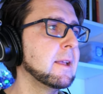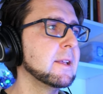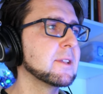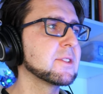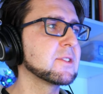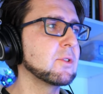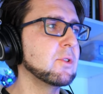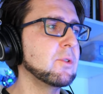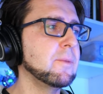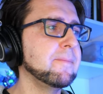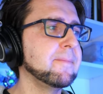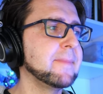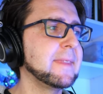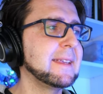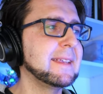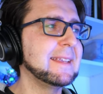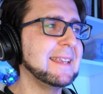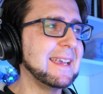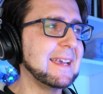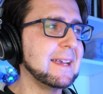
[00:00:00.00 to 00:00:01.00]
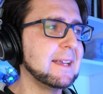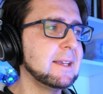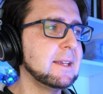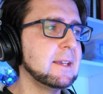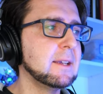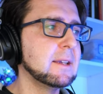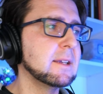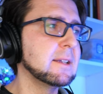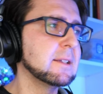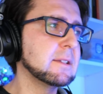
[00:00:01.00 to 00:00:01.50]
So yeah,
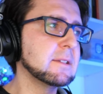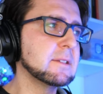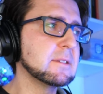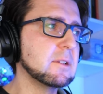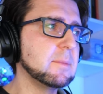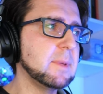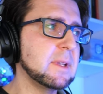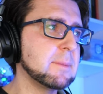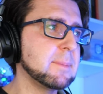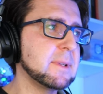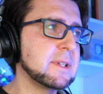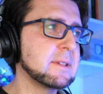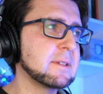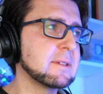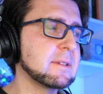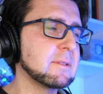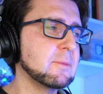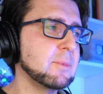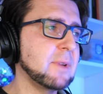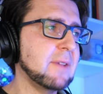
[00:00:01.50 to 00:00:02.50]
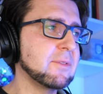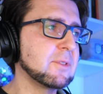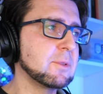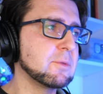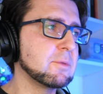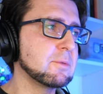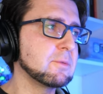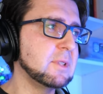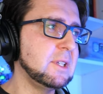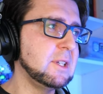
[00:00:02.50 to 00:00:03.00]
this is going to be a bit, we have to
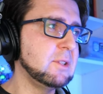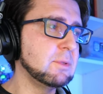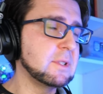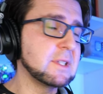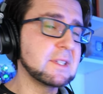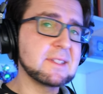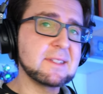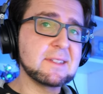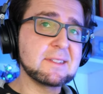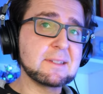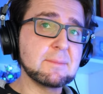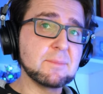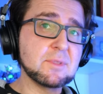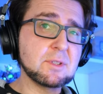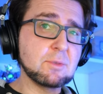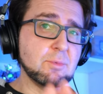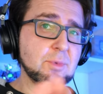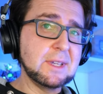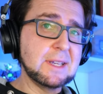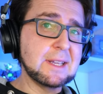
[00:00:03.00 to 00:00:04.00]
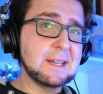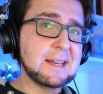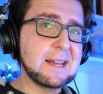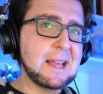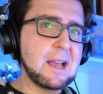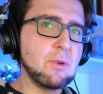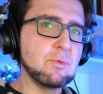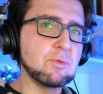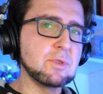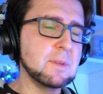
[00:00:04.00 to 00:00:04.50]
redo the system so we can
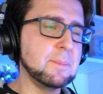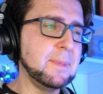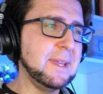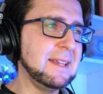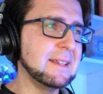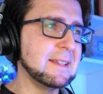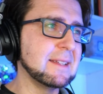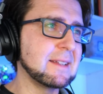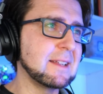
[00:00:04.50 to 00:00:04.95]
now repeat it.